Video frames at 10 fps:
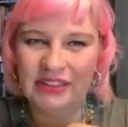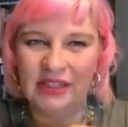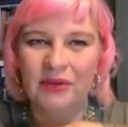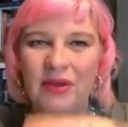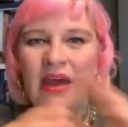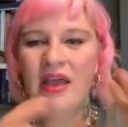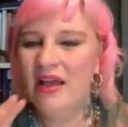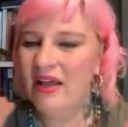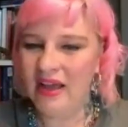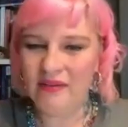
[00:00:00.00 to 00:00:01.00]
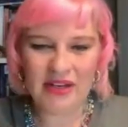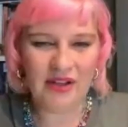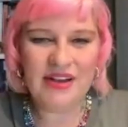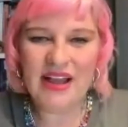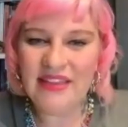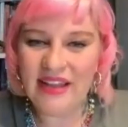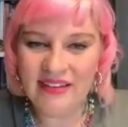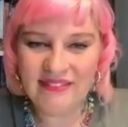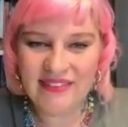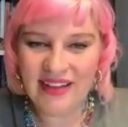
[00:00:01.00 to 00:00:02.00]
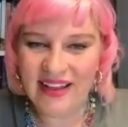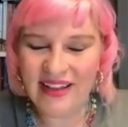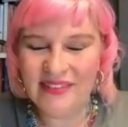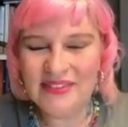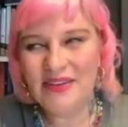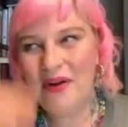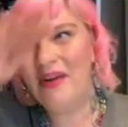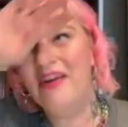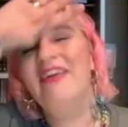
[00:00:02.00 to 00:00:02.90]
So I would go down there, and it was so hard.